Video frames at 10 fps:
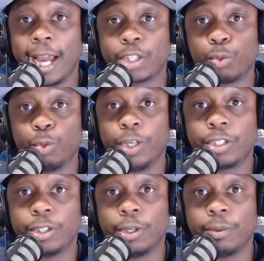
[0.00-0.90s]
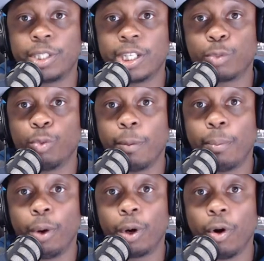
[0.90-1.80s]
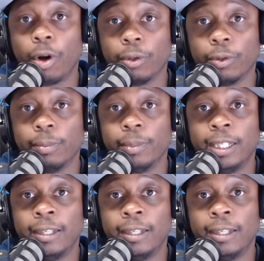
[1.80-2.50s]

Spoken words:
I switched a 6'1" point guard on them,